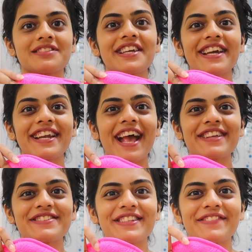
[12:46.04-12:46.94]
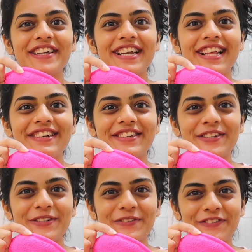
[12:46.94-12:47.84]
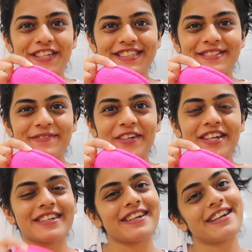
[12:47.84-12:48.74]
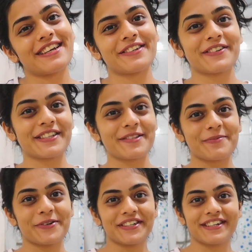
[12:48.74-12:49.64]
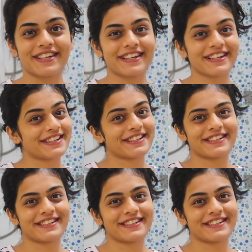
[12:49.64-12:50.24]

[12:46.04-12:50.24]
It actually made like a cute face, but like you get the point, right?